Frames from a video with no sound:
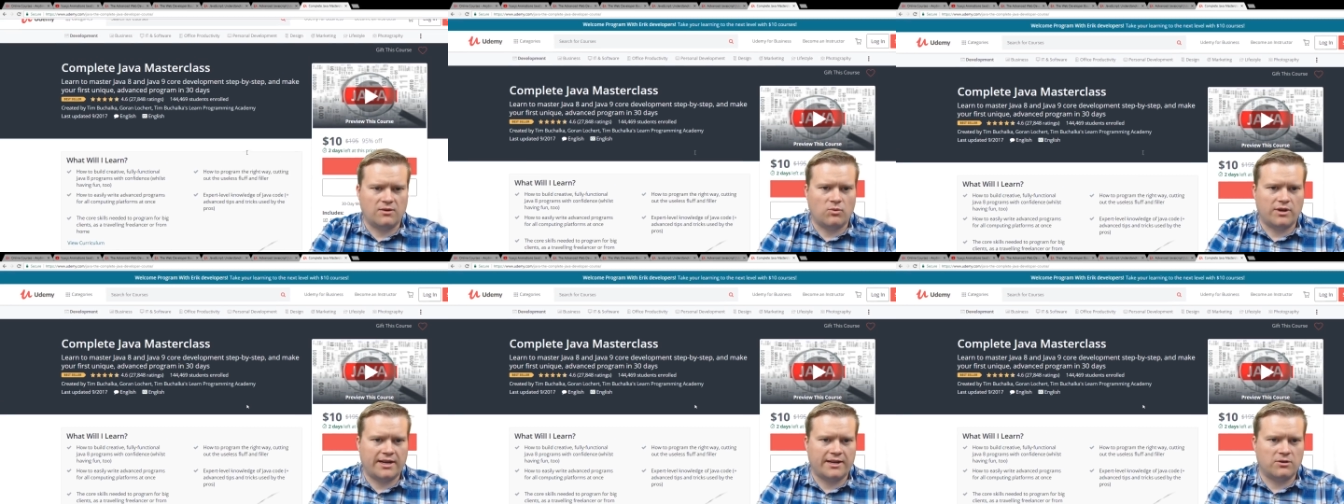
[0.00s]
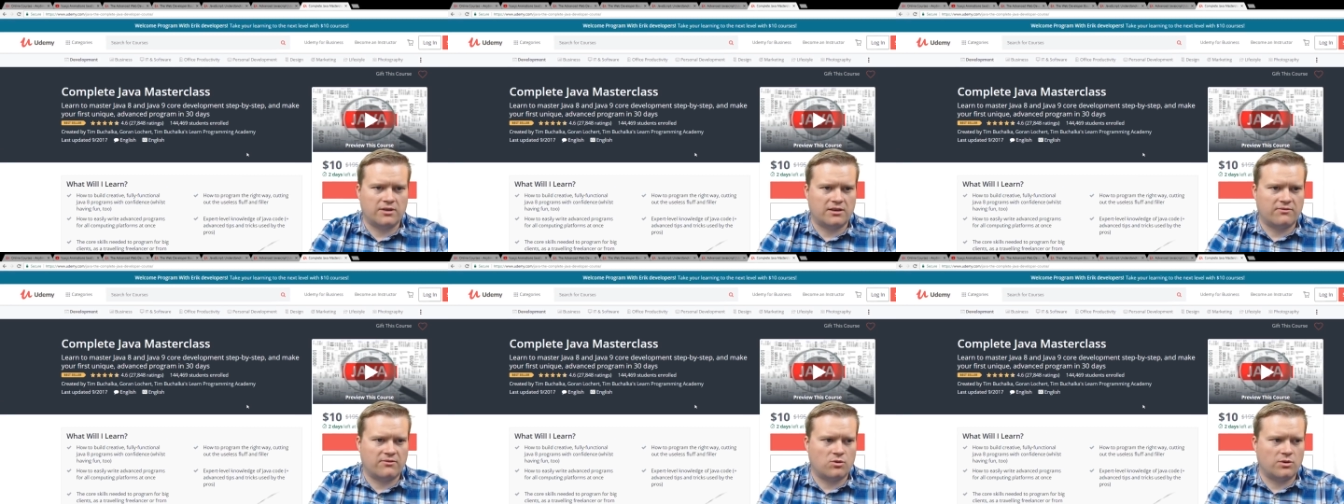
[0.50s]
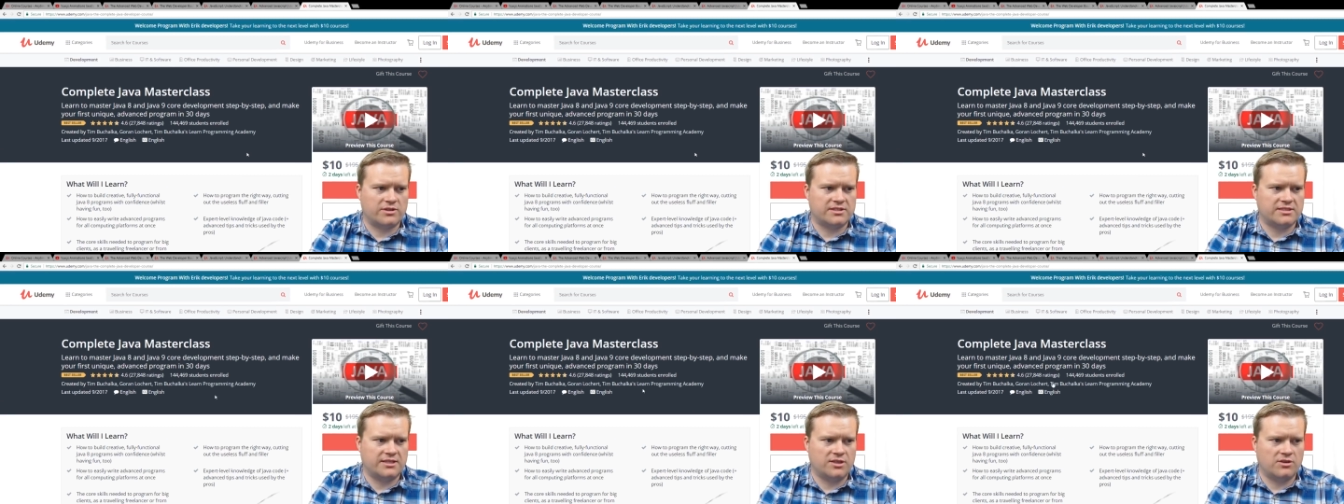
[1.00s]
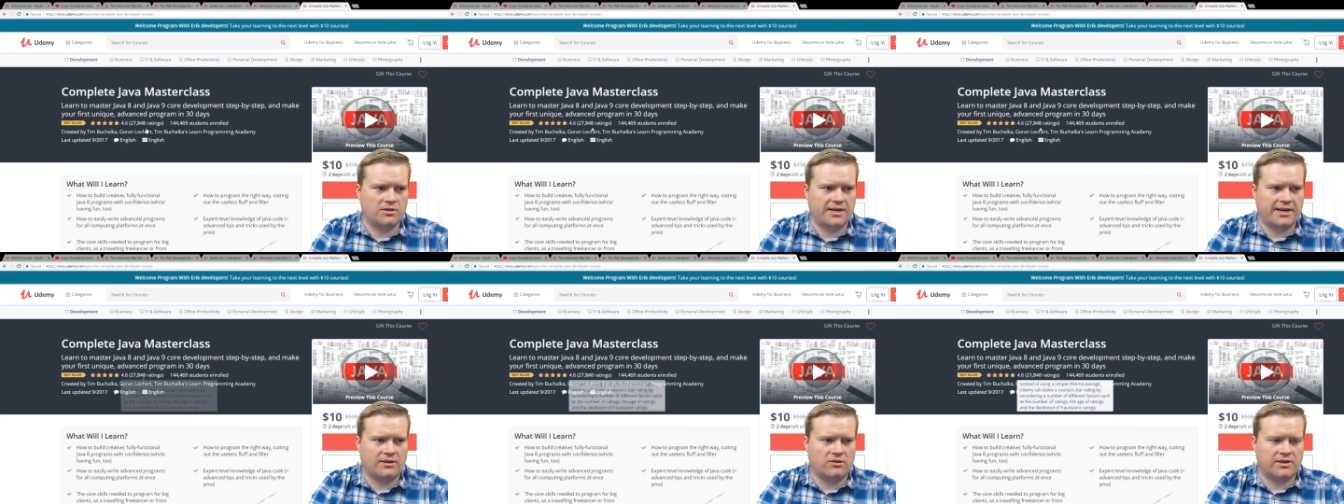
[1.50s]
when I look at courses on Udemy,
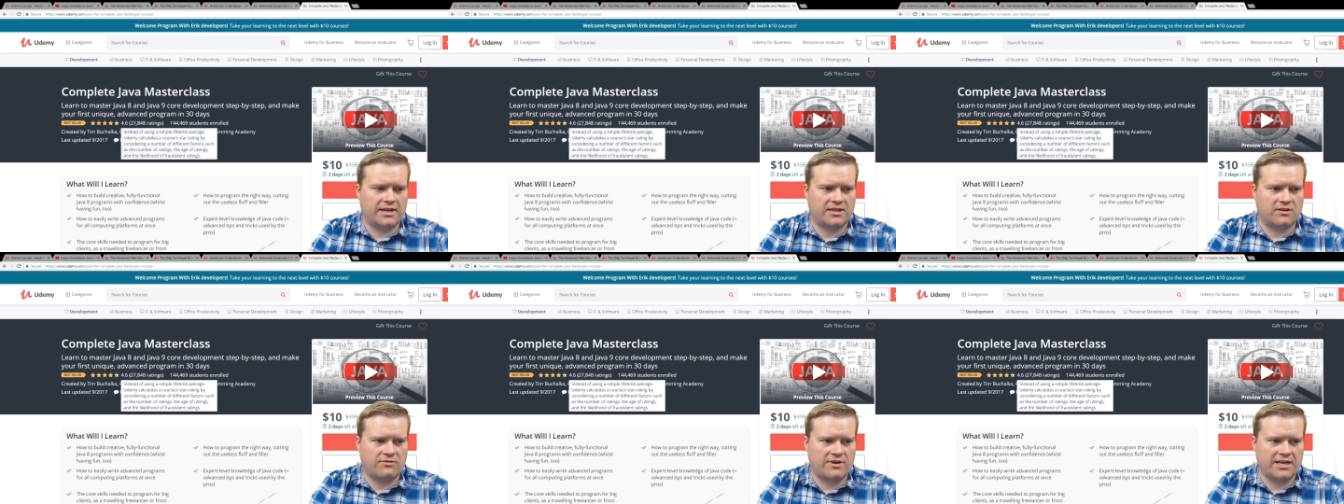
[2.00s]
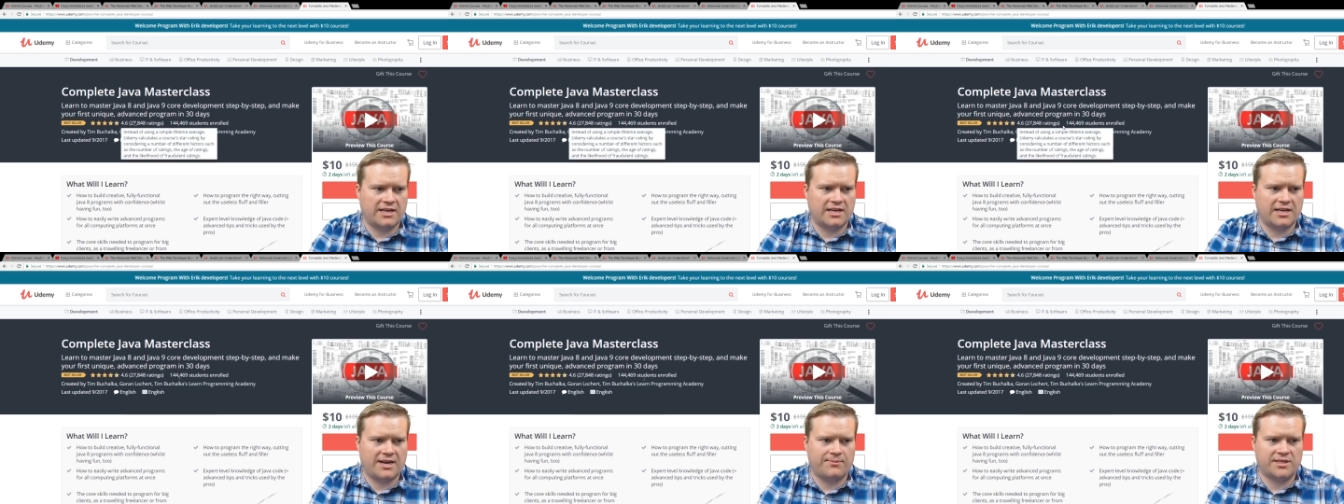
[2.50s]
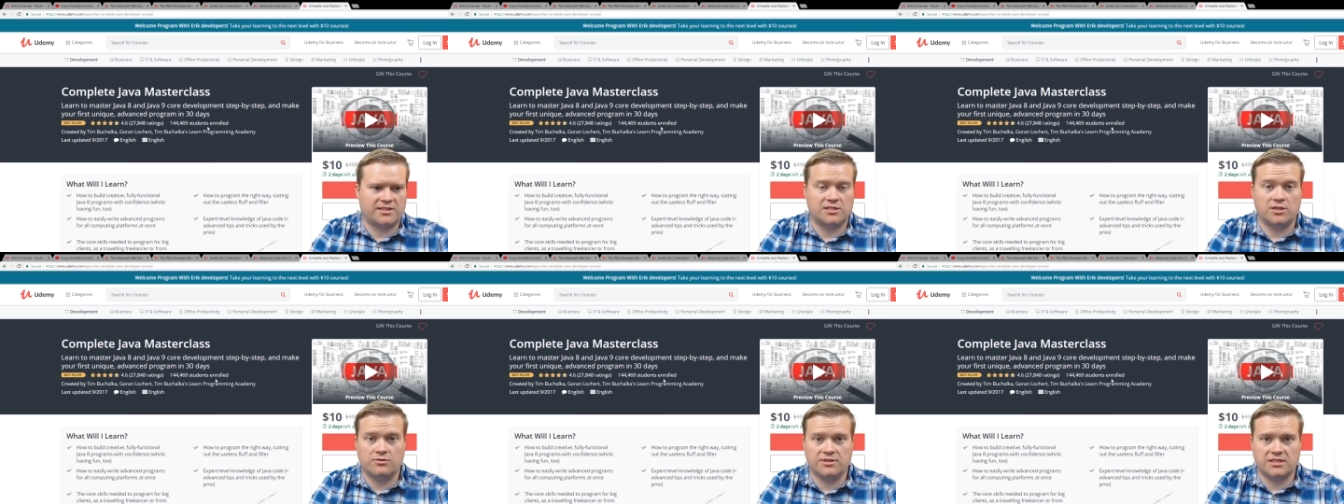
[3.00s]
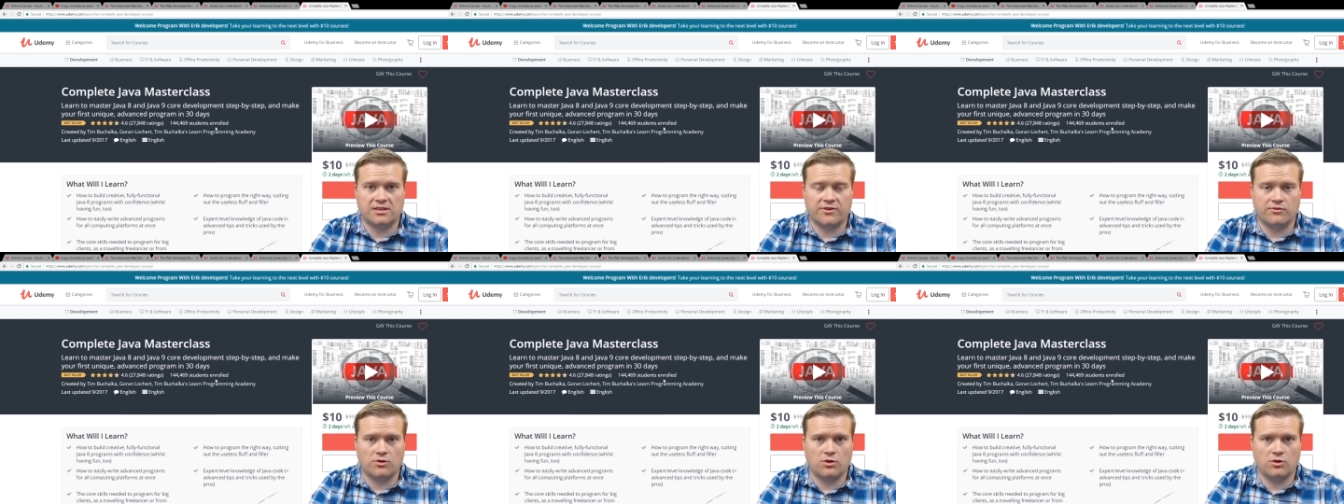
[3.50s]
I look at the rating, how many students have
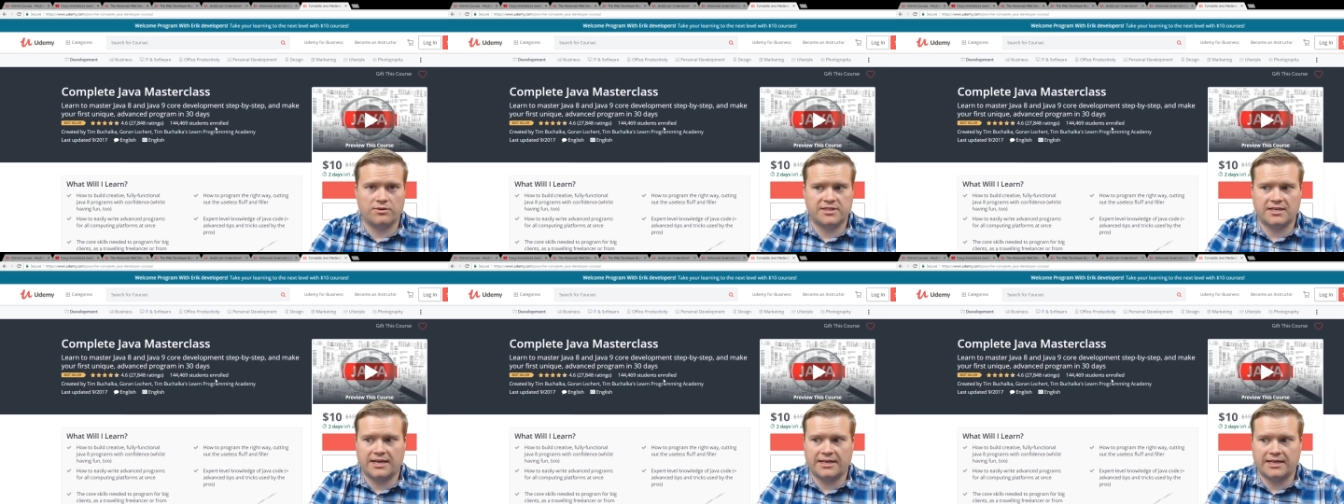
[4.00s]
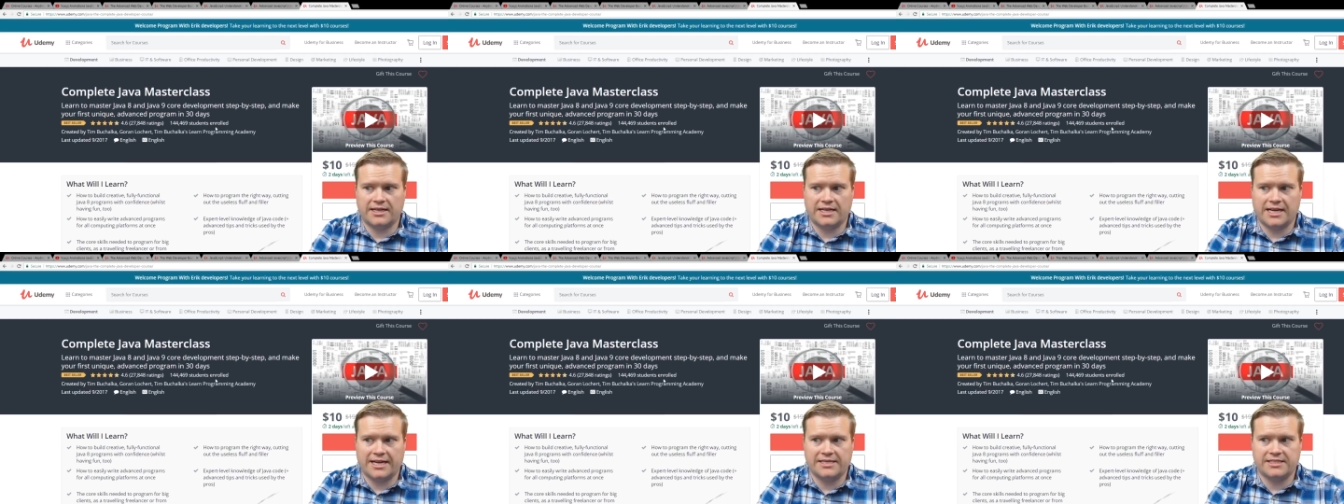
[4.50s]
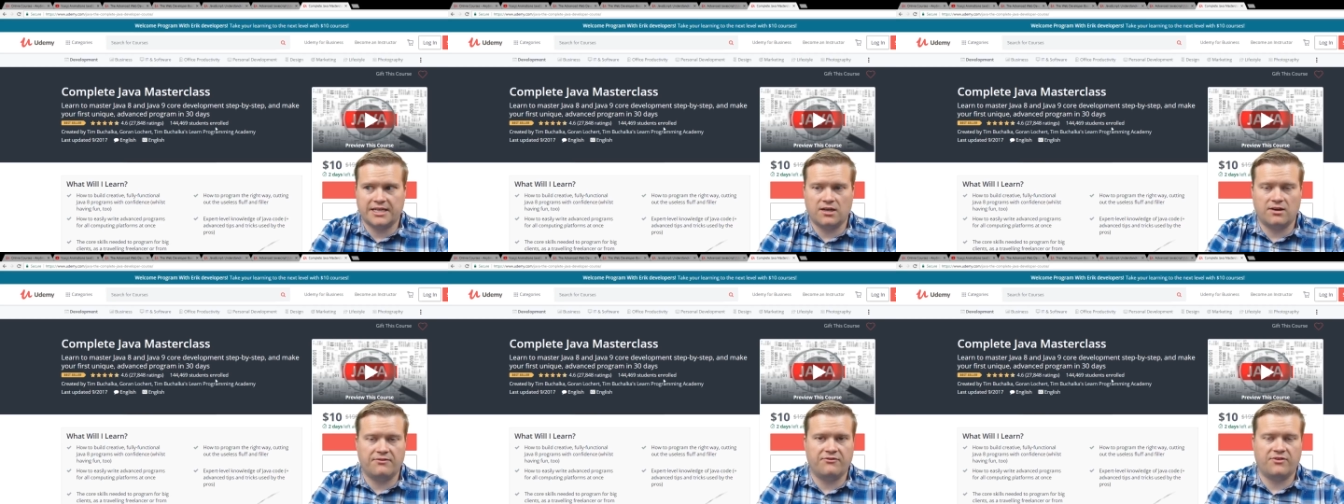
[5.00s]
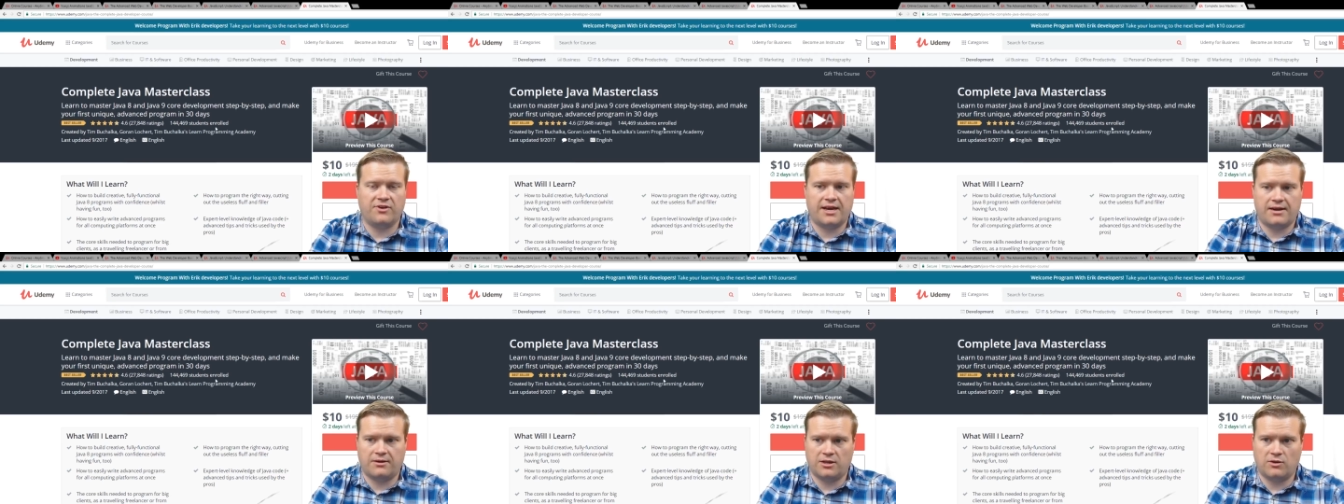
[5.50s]
enrolled, to kind of get an idea of uh,
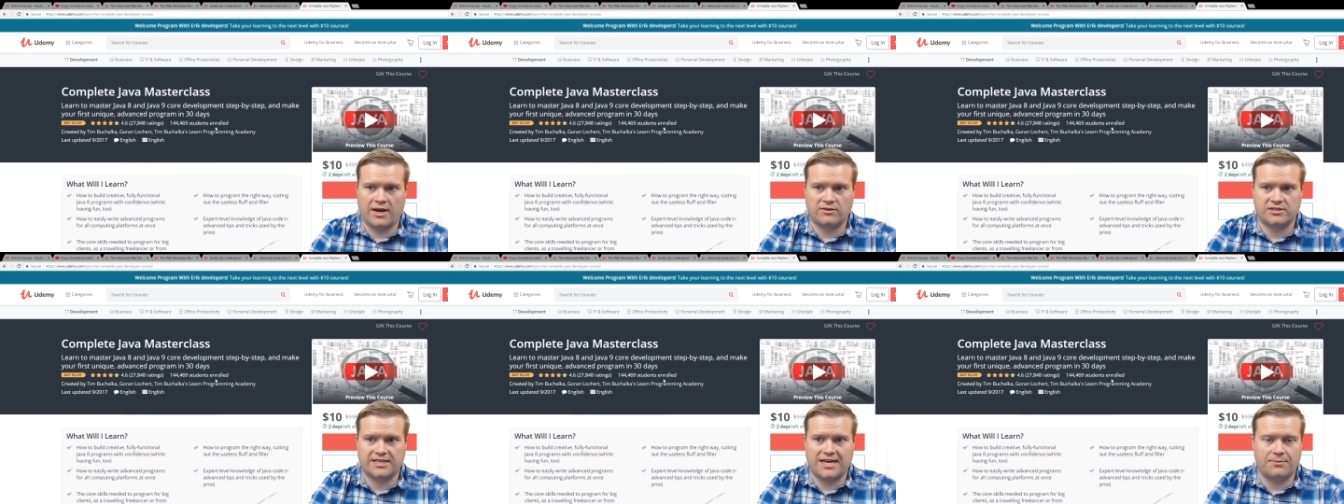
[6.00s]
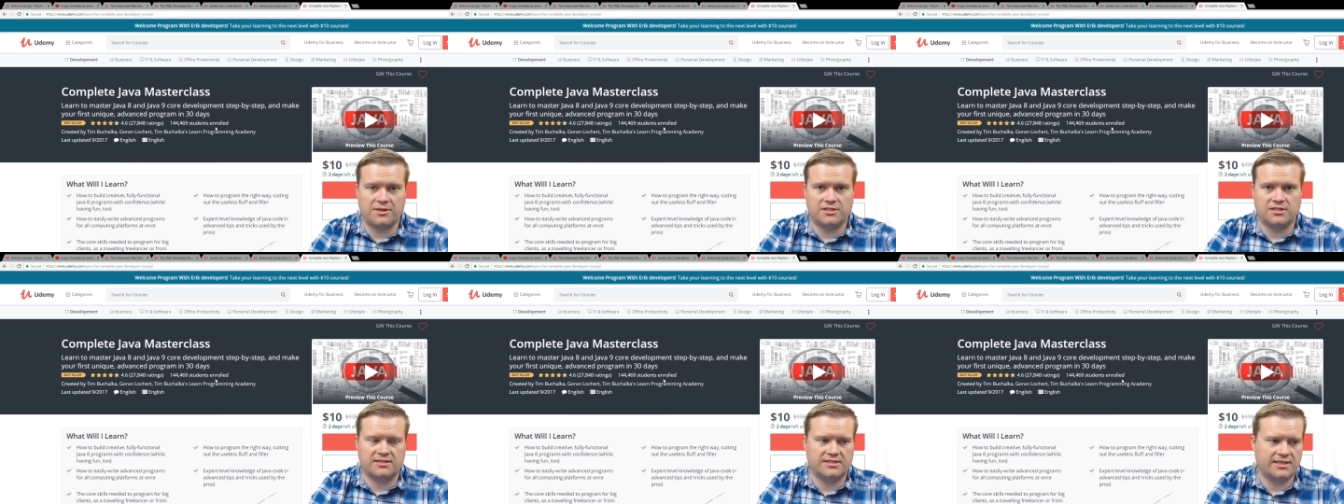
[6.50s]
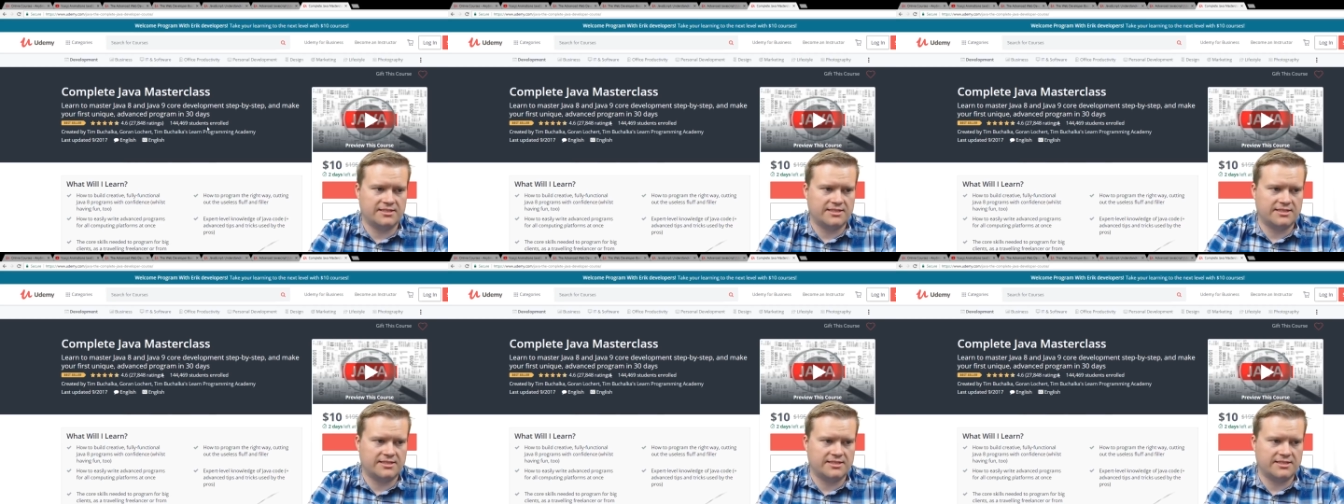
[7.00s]
you know how established this is.